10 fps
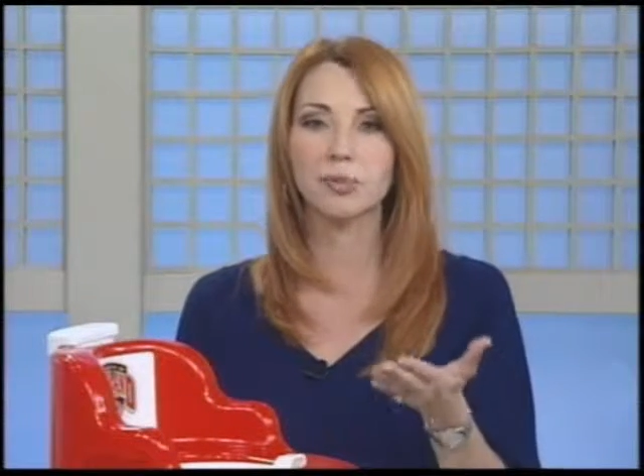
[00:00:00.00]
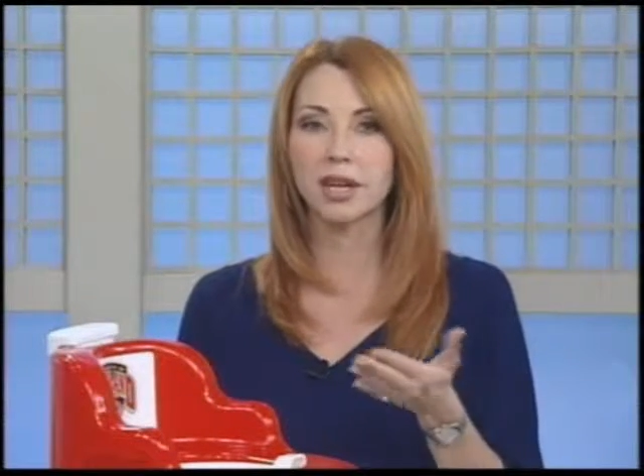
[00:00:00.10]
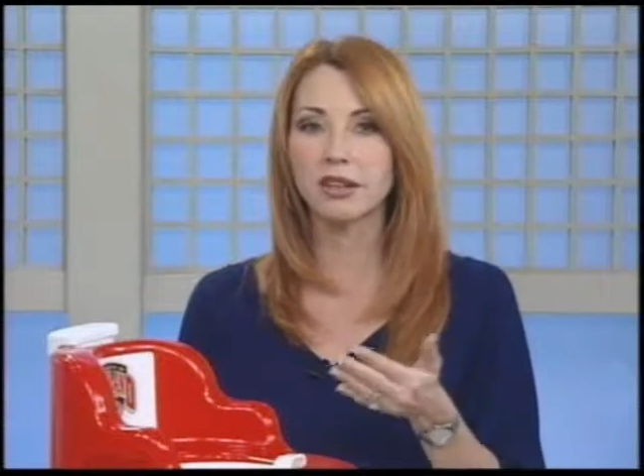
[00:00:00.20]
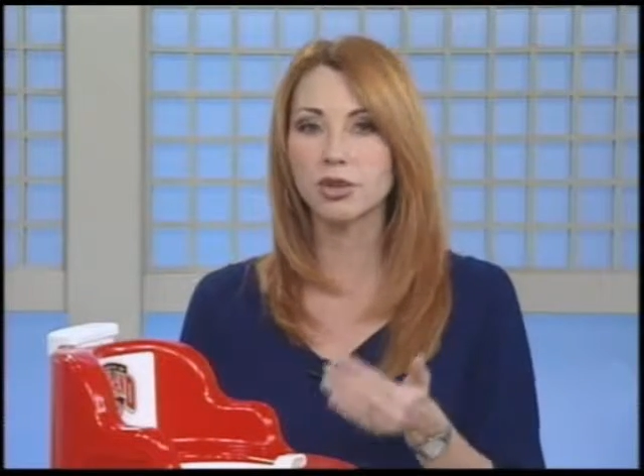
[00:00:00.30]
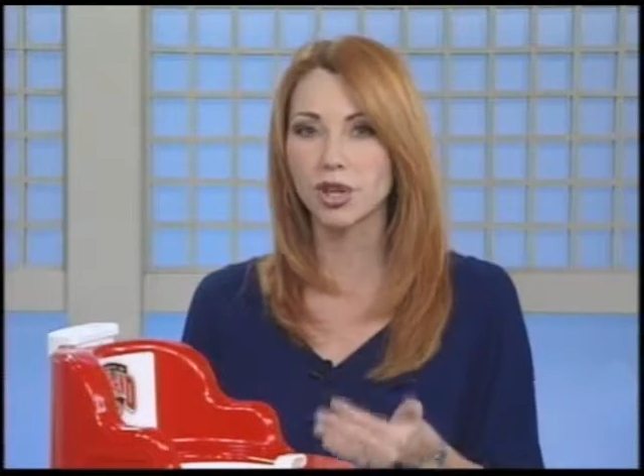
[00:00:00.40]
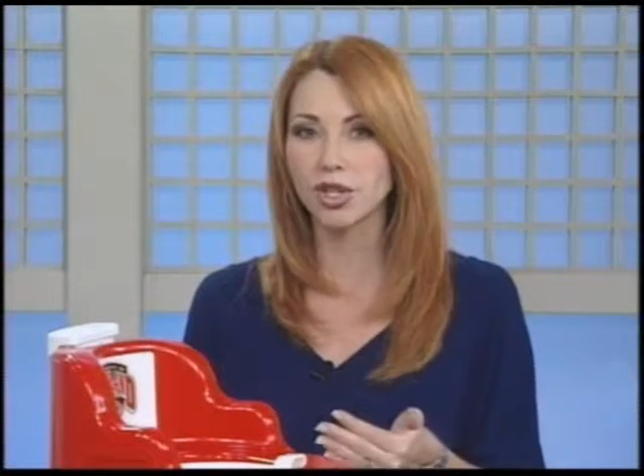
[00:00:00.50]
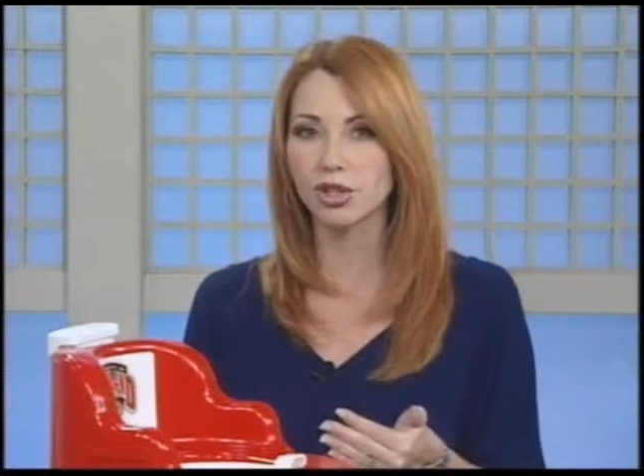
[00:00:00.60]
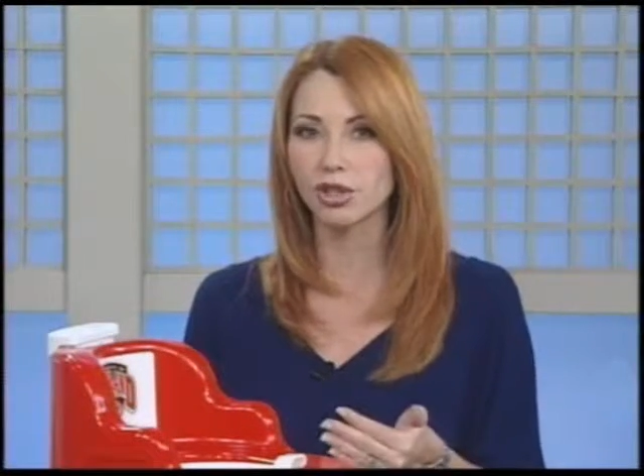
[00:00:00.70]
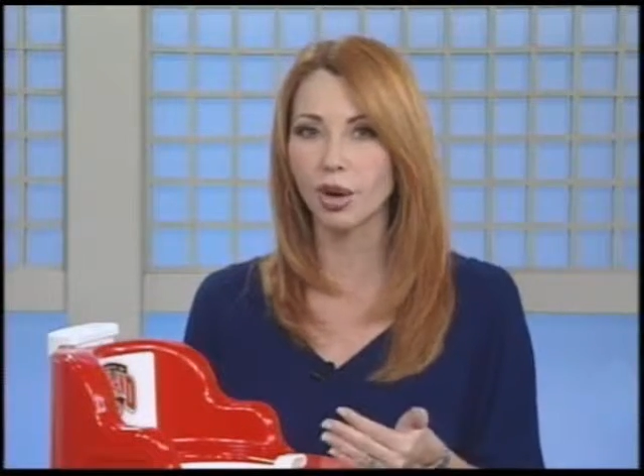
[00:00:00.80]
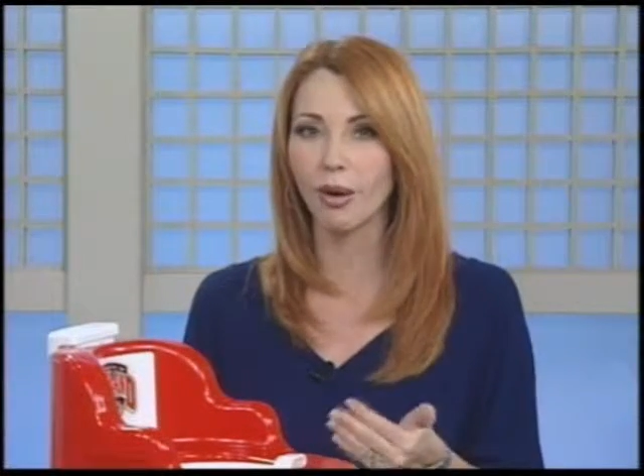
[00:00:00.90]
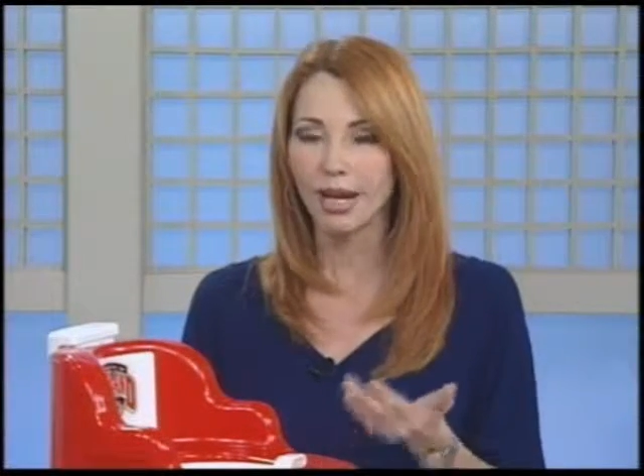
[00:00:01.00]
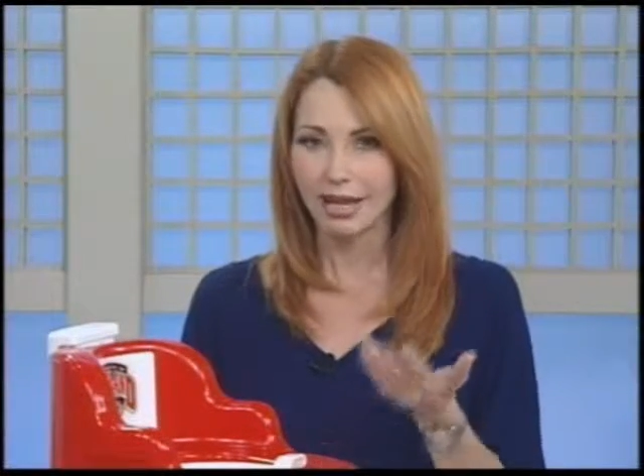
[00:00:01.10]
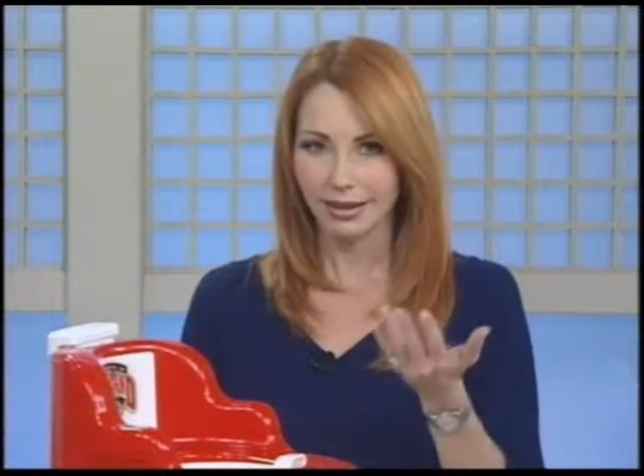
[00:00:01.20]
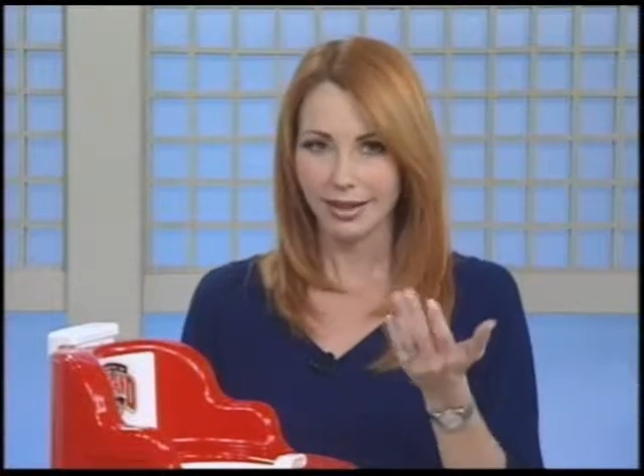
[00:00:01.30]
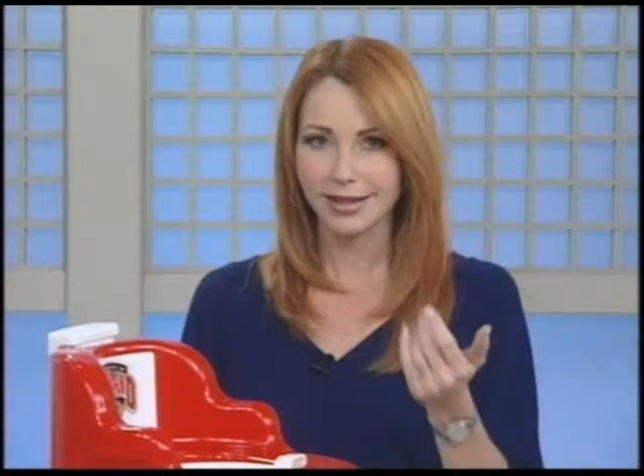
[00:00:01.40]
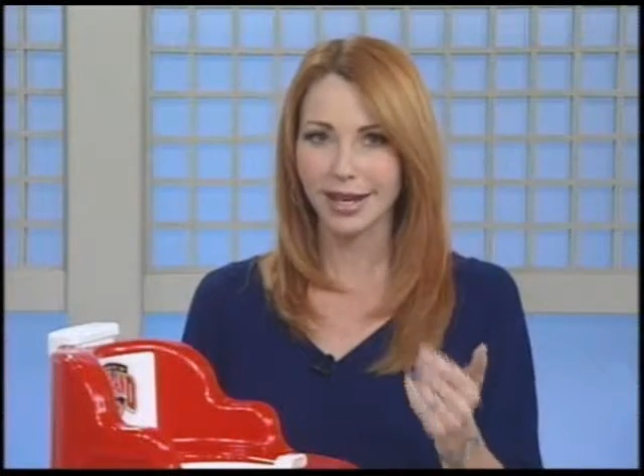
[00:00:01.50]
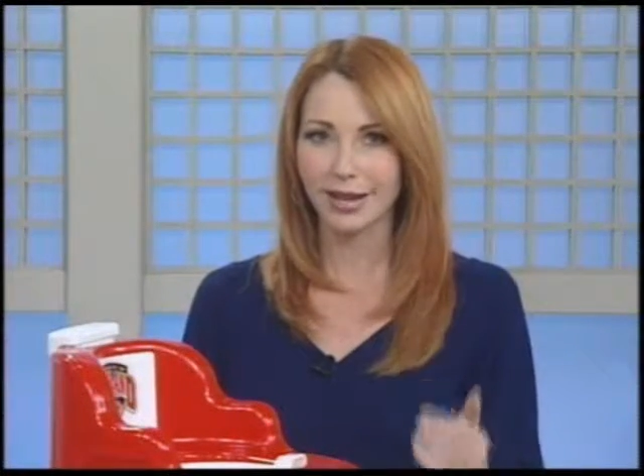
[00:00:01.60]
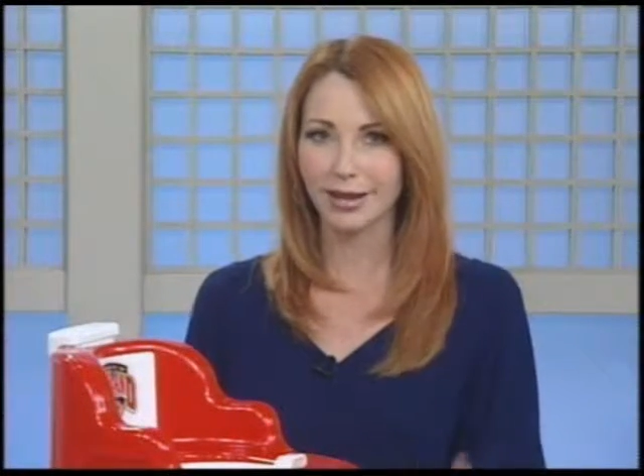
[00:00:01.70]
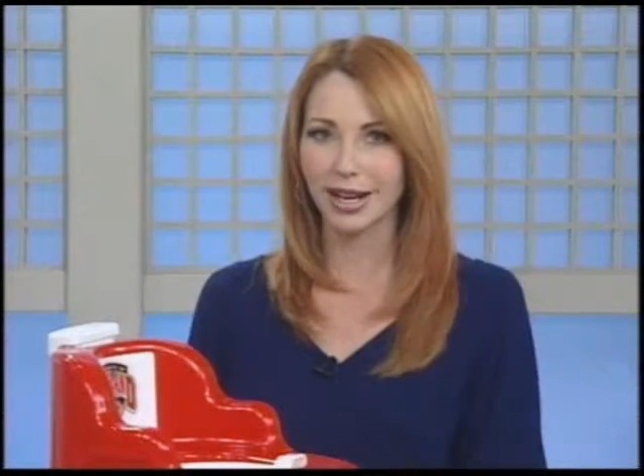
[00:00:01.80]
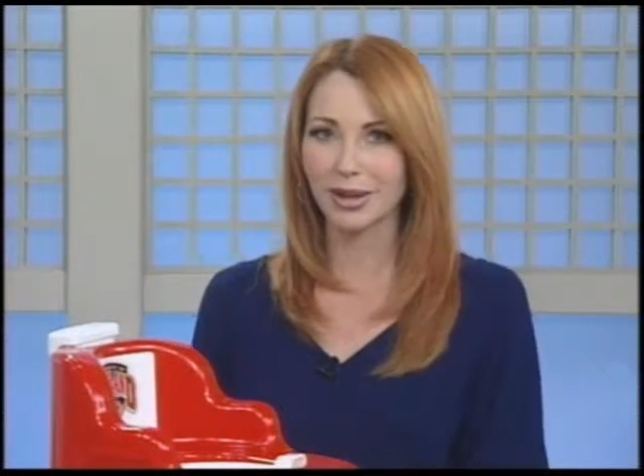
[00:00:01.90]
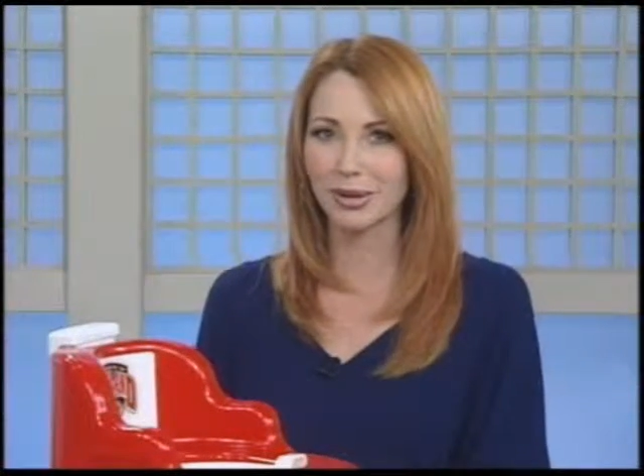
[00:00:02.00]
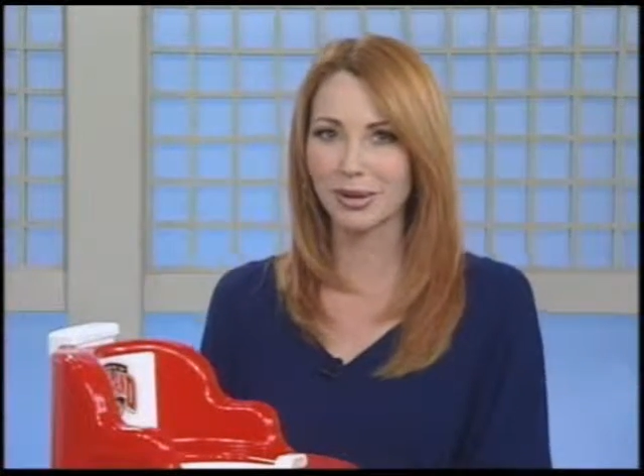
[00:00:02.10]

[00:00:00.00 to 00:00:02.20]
pediatrician, so let's take a look at the